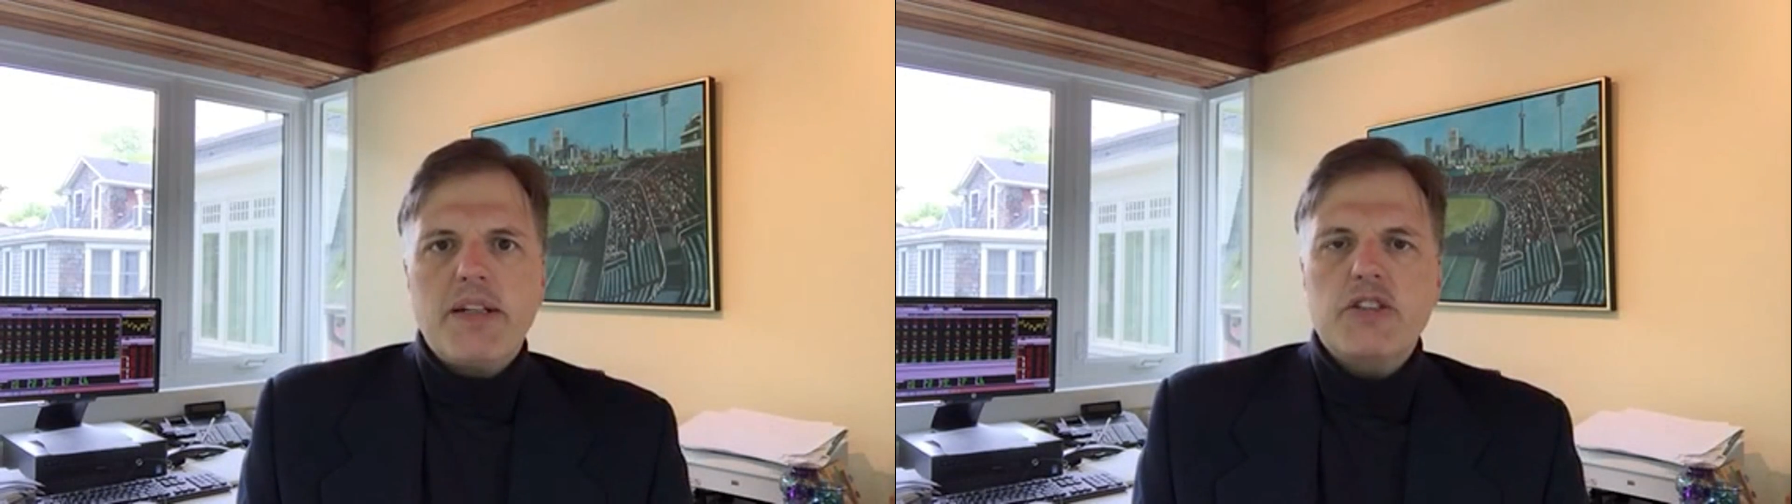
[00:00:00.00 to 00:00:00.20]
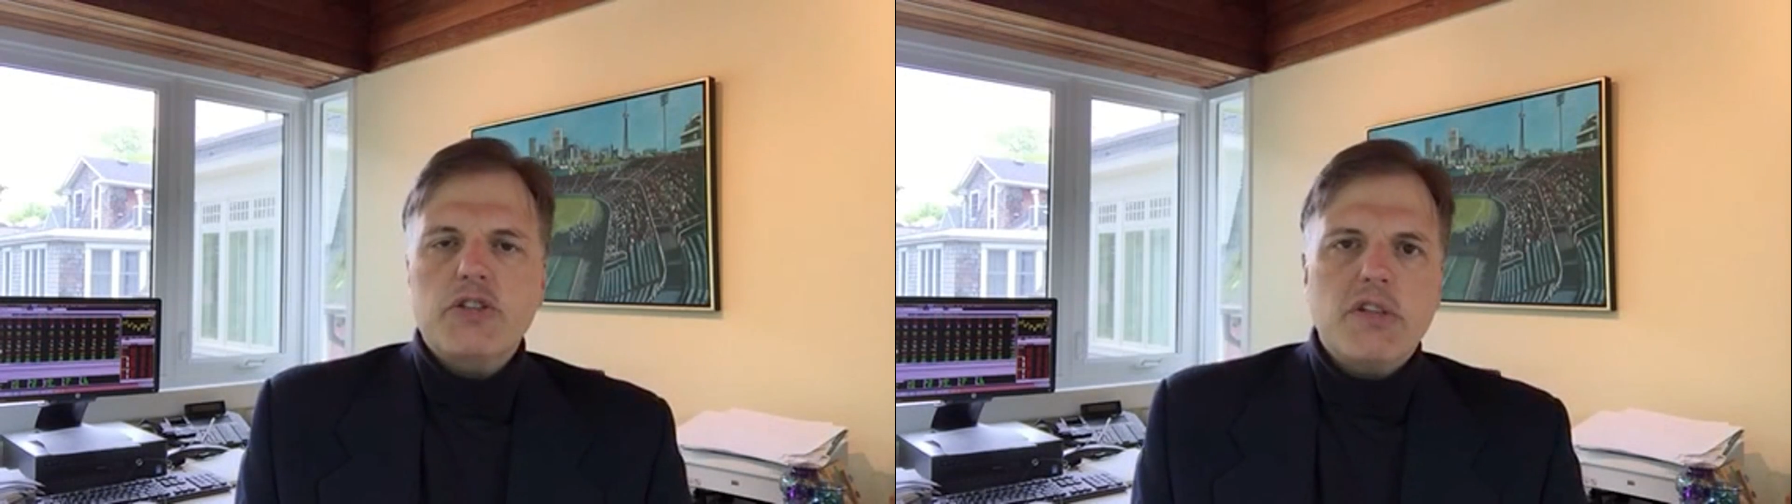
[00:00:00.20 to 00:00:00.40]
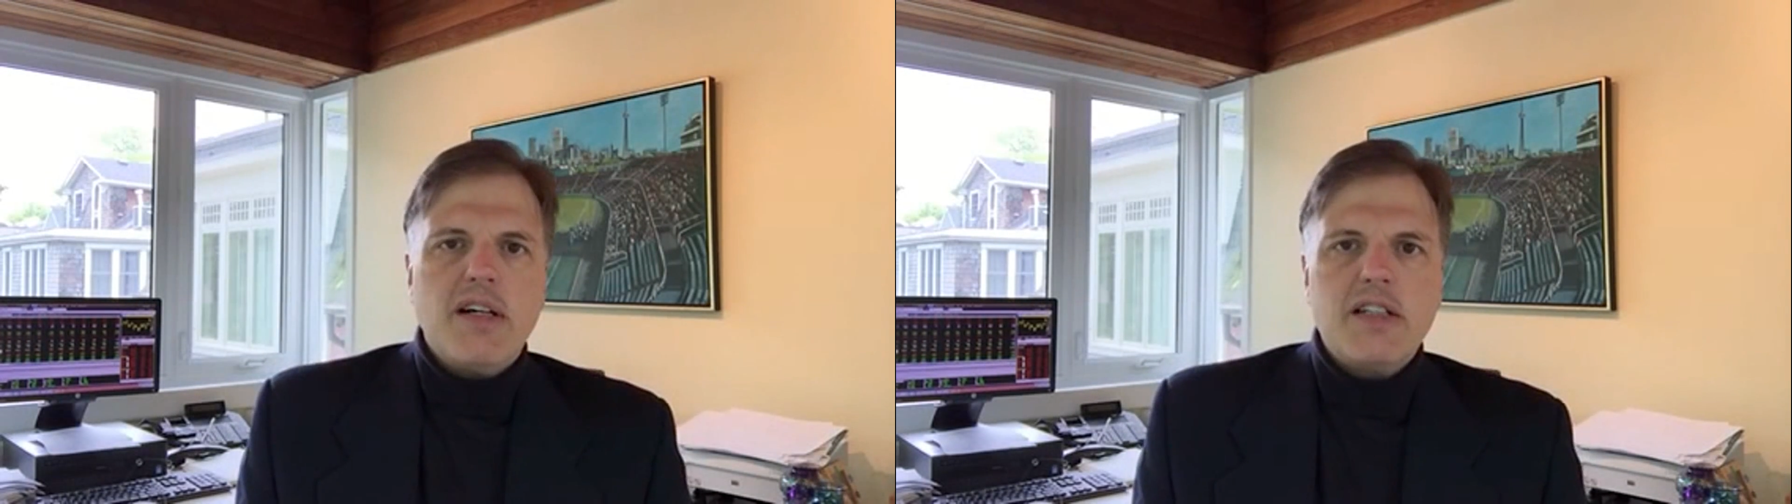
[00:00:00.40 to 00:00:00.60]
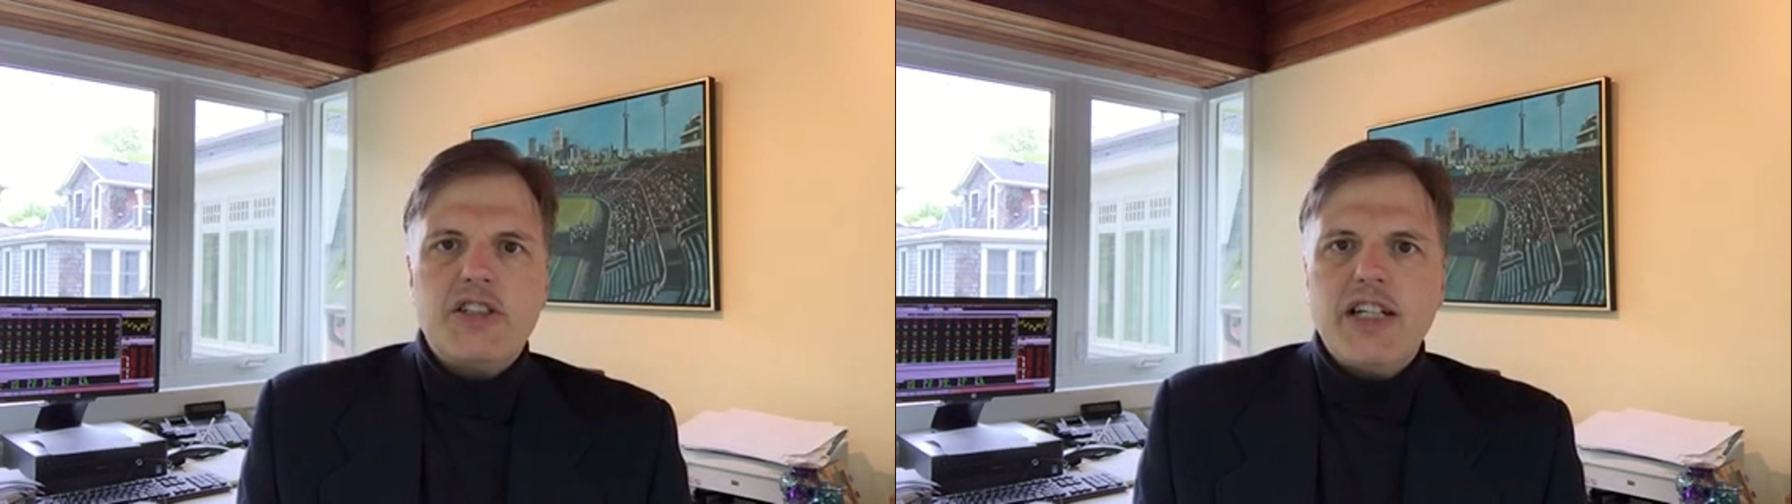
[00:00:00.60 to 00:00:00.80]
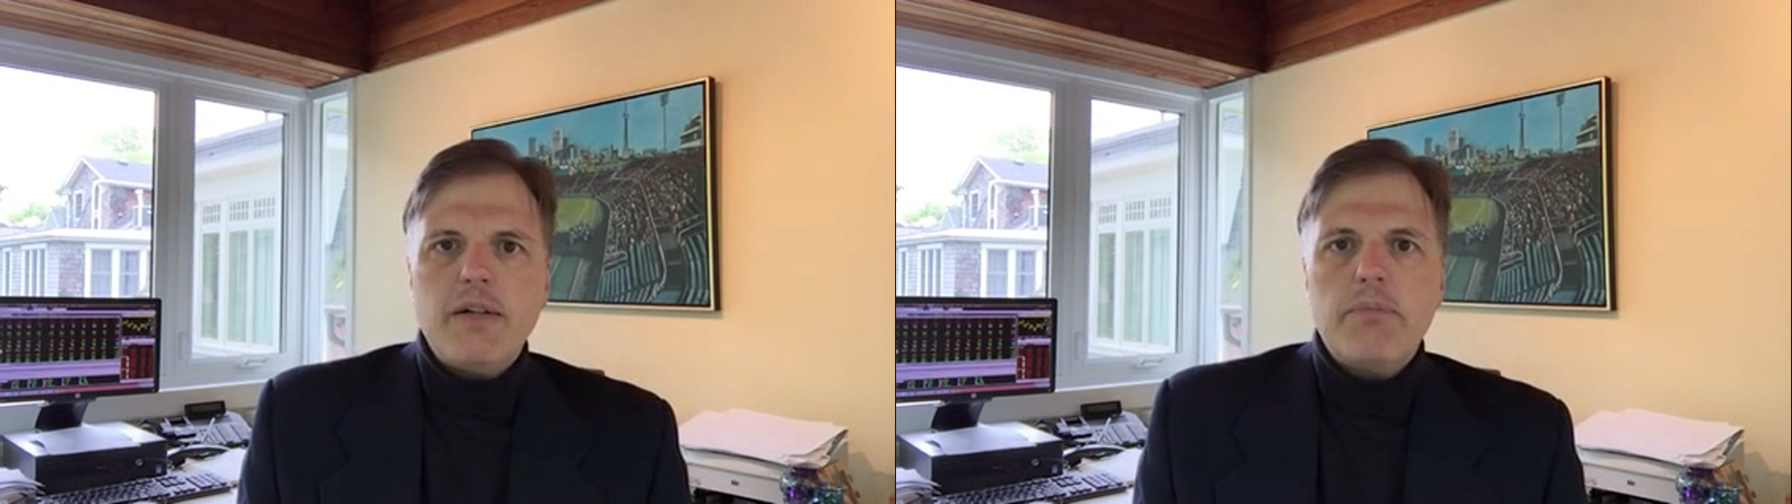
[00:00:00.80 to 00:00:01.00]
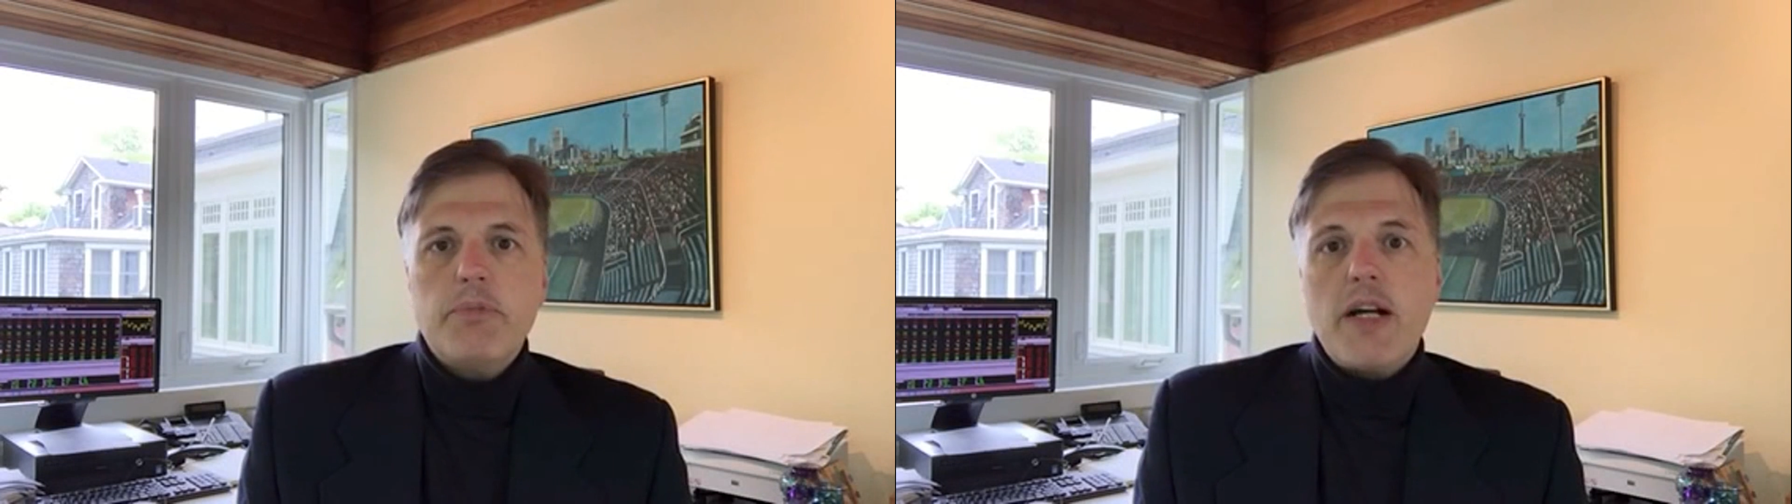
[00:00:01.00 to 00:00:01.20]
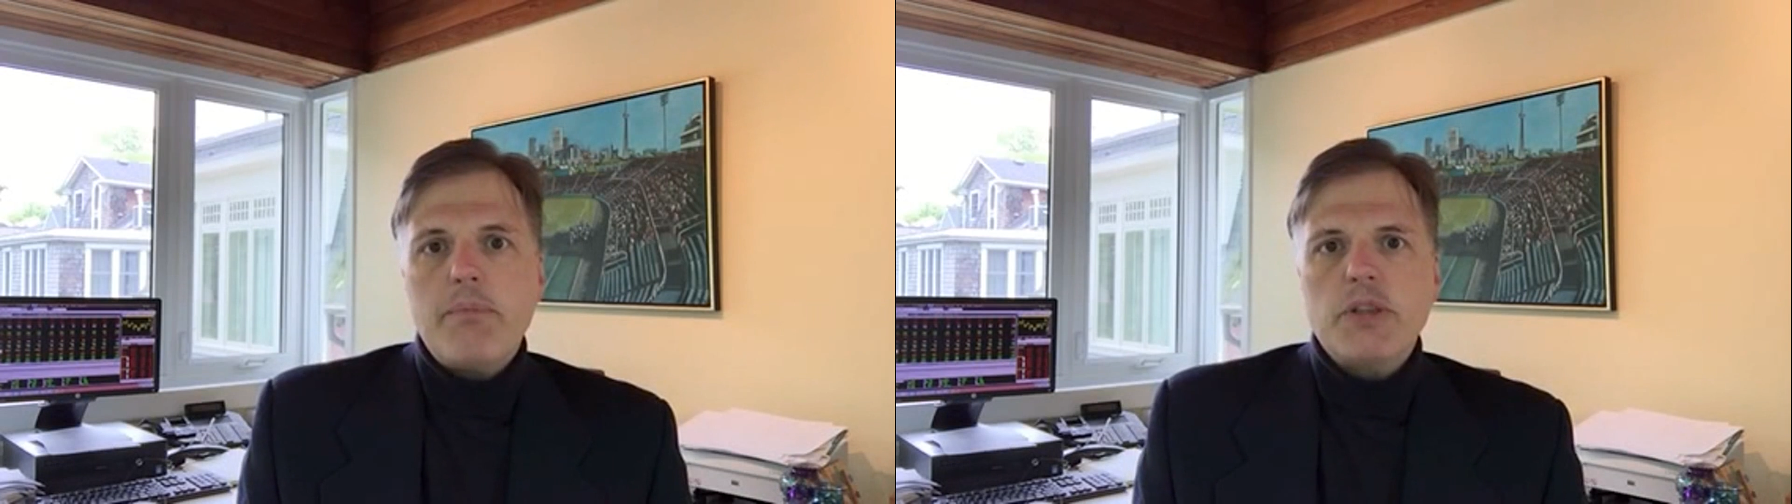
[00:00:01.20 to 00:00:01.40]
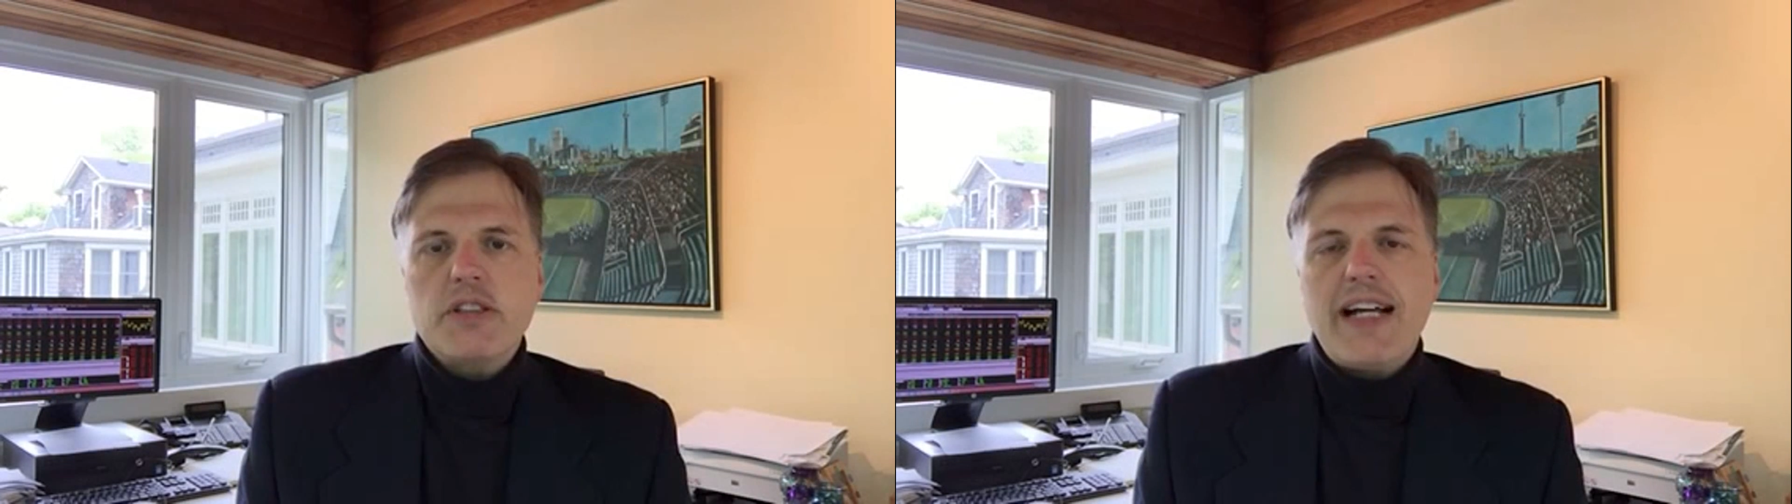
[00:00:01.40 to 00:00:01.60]
the strong job
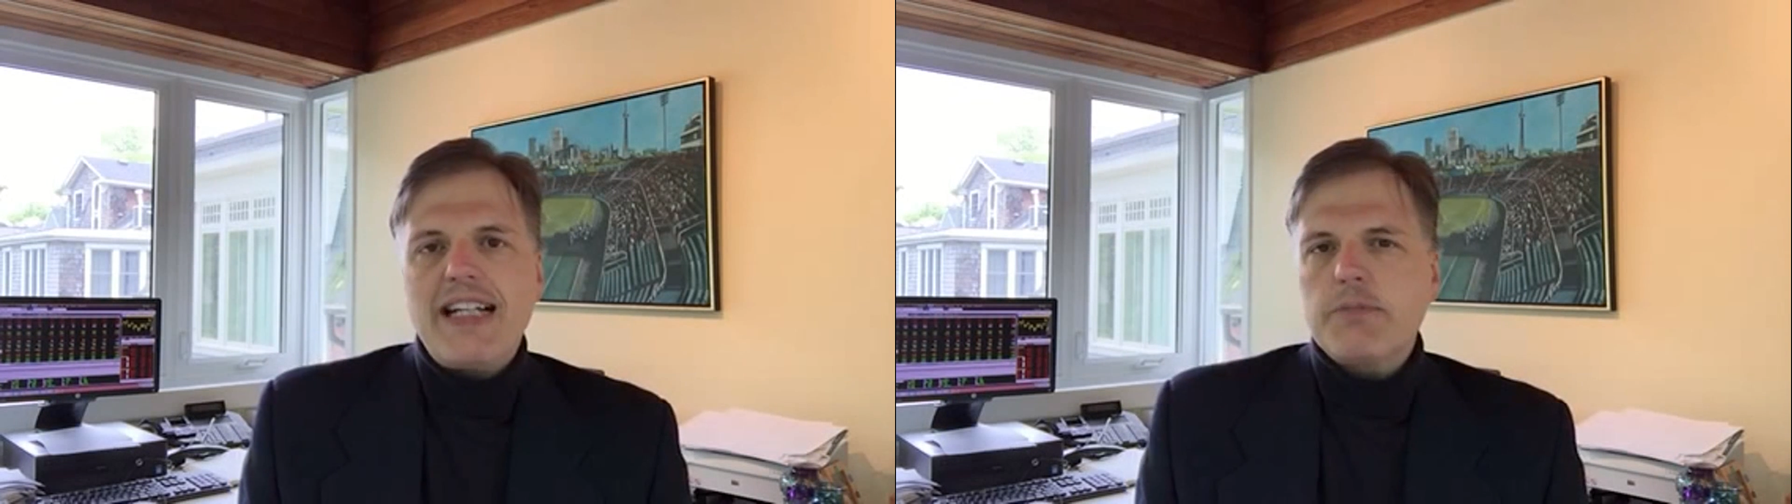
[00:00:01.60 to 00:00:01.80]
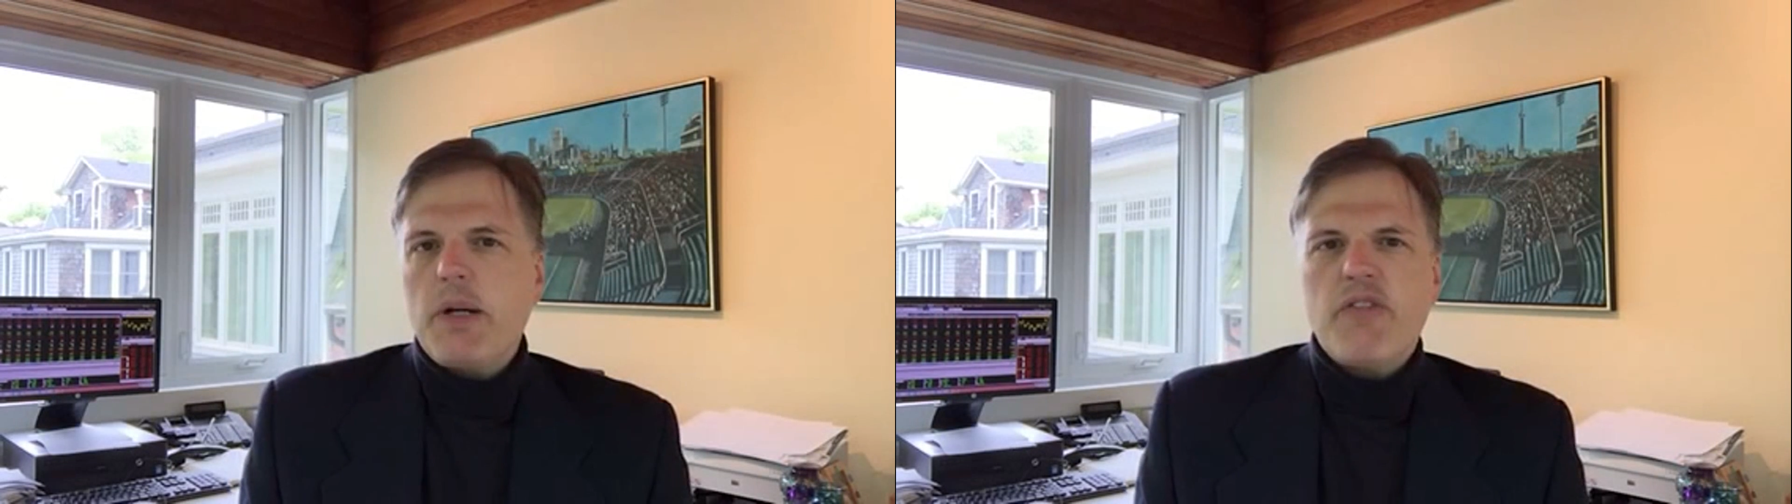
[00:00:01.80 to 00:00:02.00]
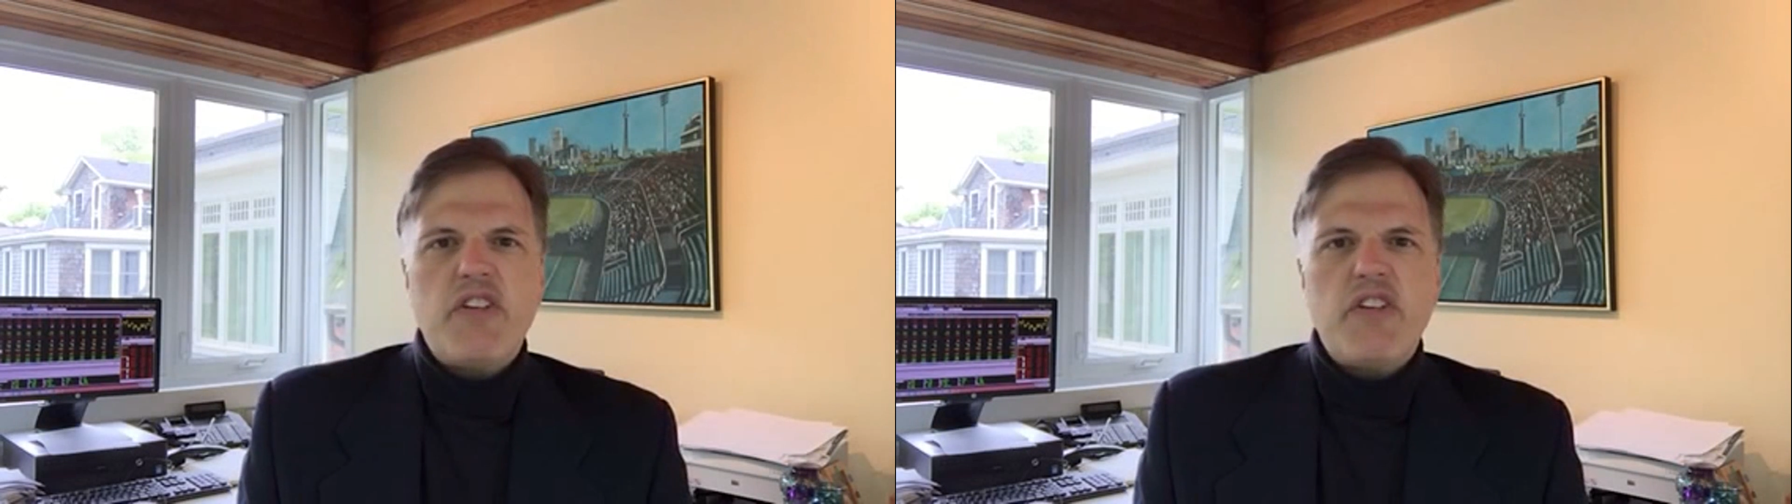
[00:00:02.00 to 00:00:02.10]
numbers last month,